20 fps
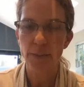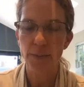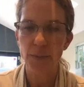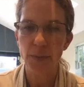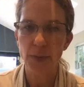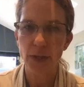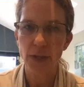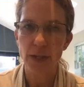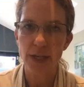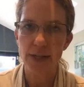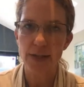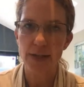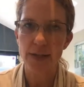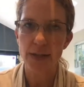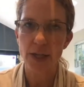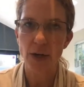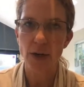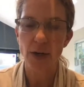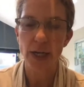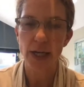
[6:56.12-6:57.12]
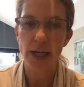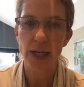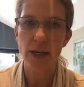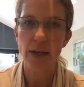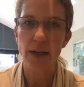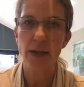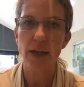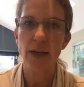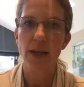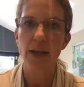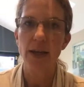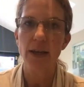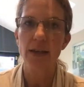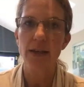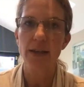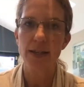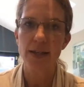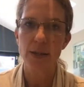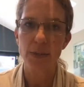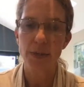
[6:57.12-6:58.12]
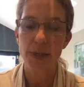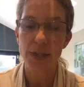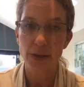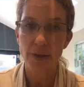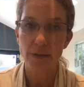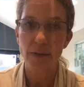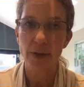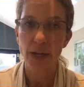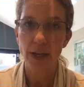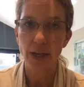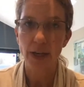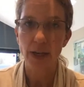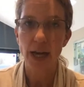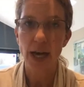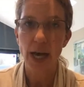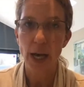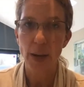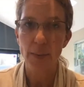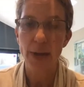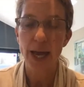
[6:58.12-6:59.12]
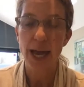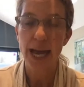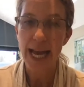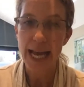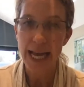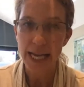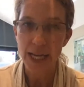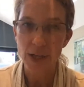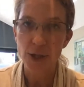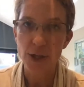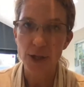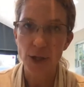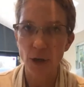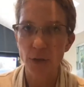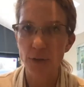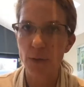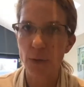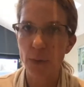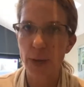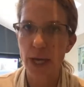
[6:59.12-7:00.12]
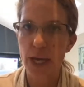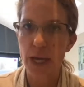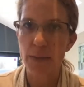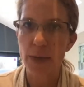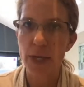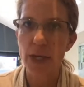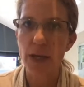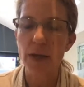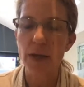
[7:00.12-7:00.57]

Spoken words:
necessarily the specific age of your baby.